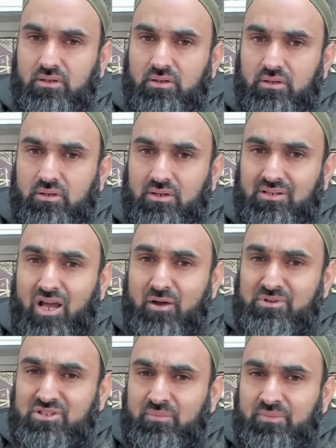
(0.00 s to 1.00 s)
Time is
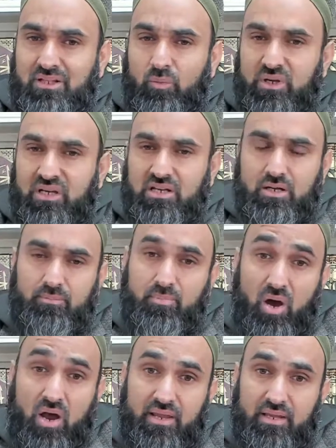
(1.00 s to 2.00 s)
something that we cannot
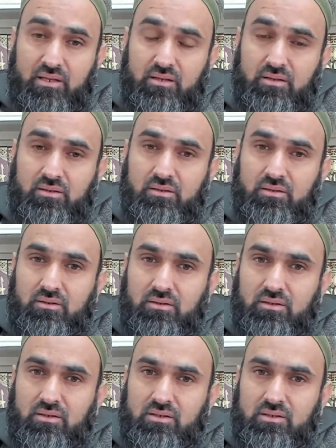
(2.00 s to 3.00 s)
buy.
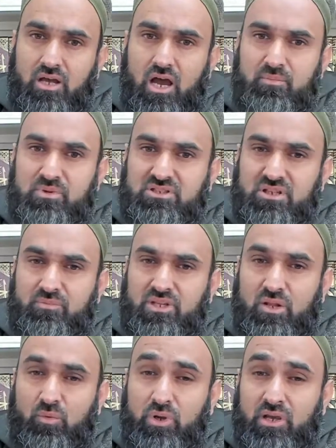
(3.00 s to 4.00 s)
Time is something that
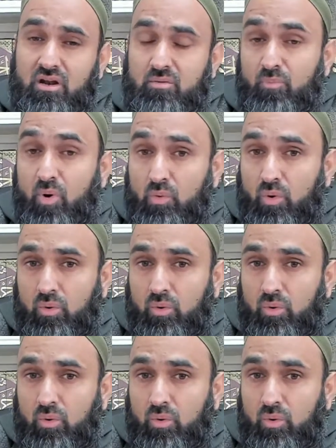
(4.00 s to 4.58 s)
we cannot borrow.